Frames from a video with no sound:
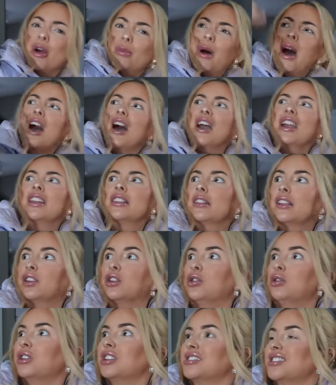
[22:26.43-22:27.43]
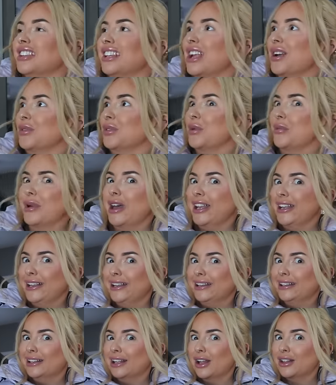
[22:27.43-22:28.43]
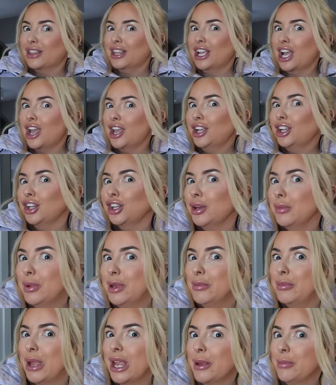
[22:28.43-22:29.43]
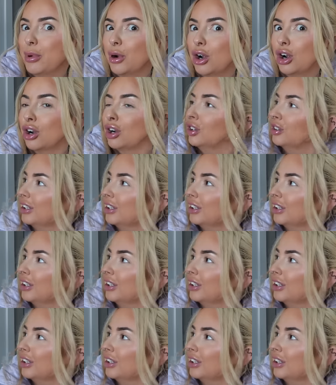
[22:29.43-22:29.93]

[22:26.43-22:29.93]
Bye. Like, who doesn't count the money? Yeah. Like, it could have been paper.